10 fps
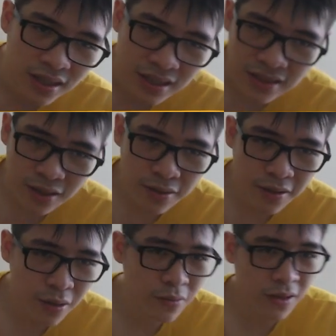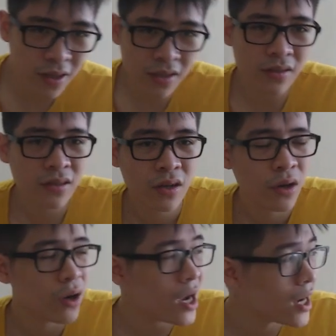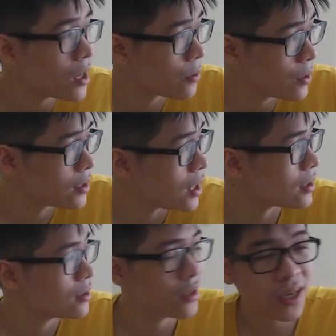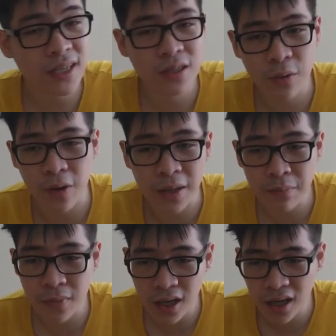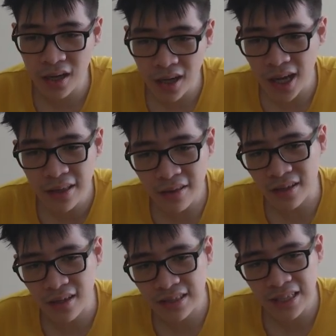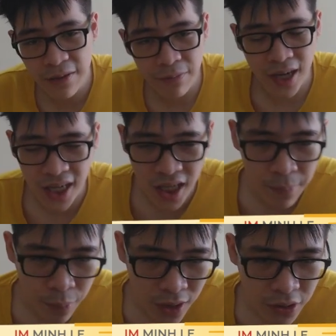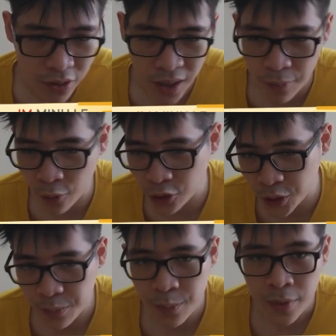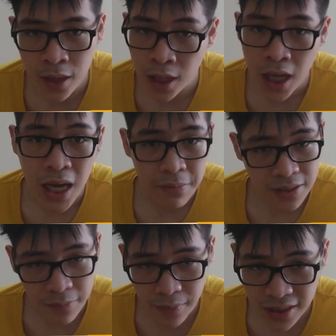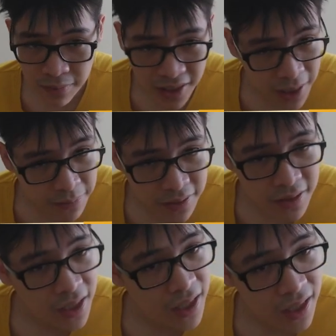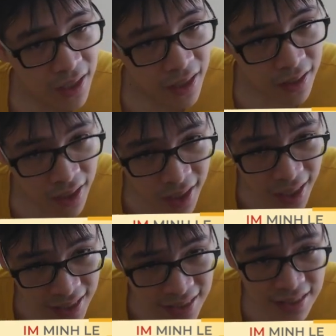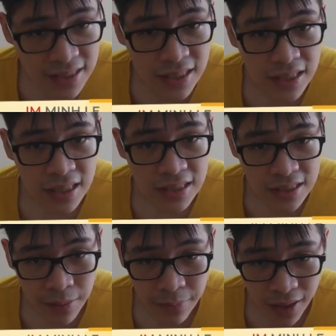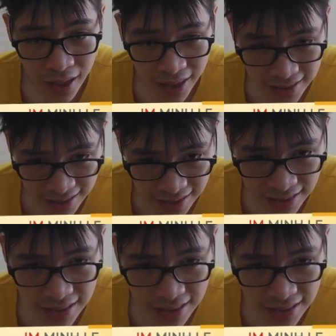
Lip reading: So, you know, London, I agree that it is quite, I think, a safe and a positional approach. But sometimes it has some nice